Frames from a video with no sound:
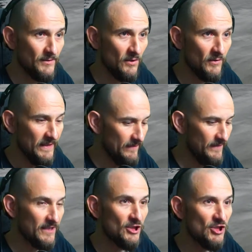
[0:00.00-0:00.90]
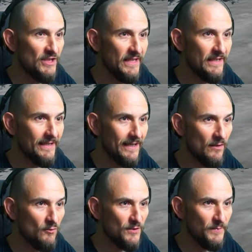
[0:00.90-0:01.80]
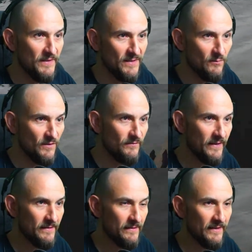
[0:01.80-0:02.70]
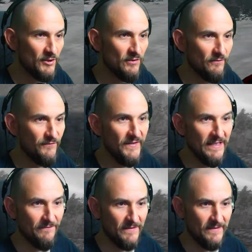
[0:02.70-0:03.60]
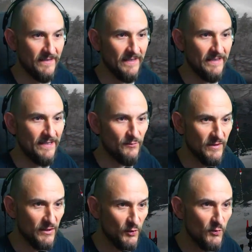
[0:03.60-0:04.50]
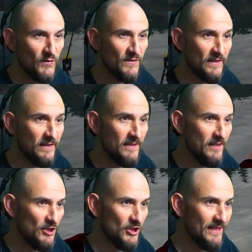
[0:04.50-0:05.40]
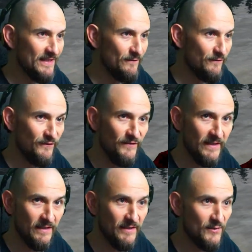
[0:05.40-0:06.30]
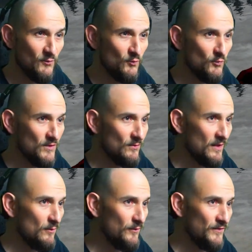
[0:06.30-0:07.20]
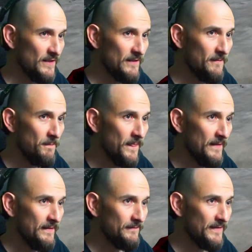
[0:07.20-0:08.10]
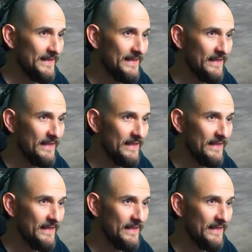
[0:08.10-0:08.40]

So again, quickly cast out, or rather, oh, there's already something on again. So the silver bream seems really to work too well here.